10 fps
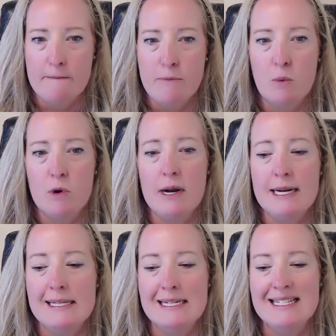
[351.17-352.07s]
But we're not
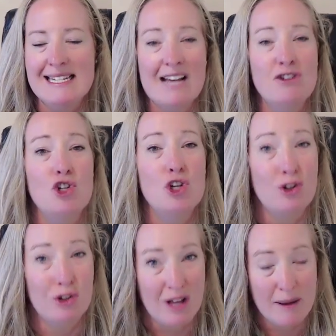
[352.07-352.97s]
as
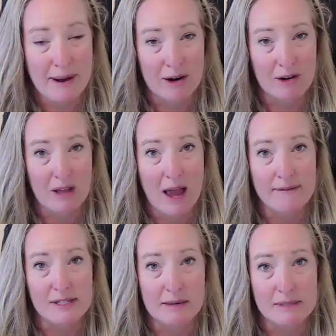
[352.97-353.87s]
intentional about our
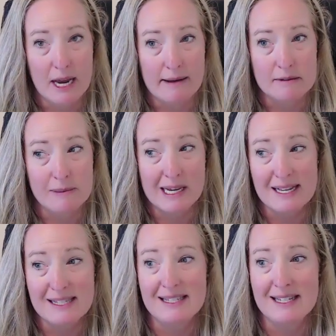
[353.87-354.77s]
lives sometimes
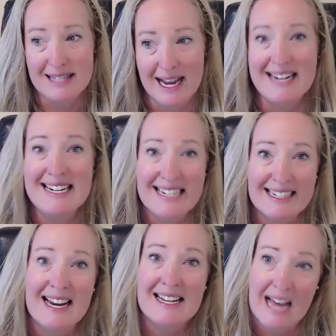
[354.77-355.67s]
because society
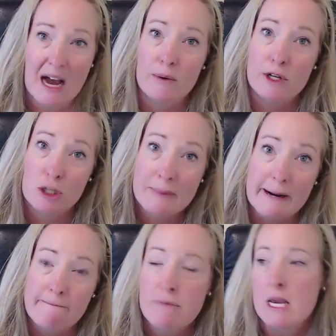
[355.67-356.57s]
dictates how we should
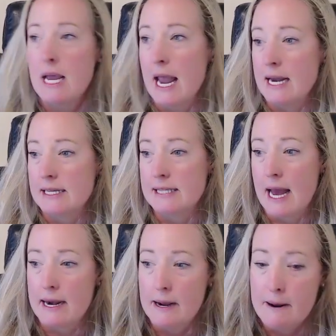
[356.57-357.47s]
be. And it's
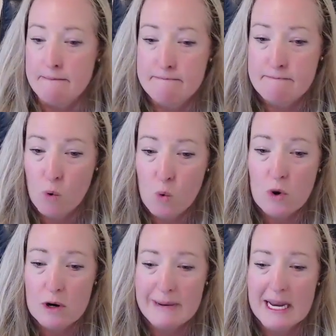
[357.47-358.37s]
that
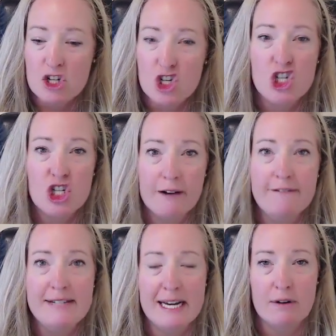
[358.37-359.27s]
more being
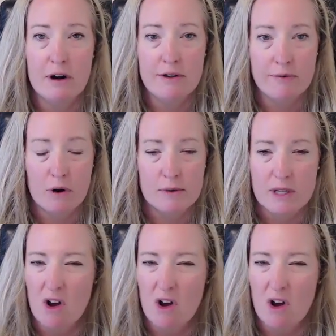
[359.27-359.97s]
shoved down our throats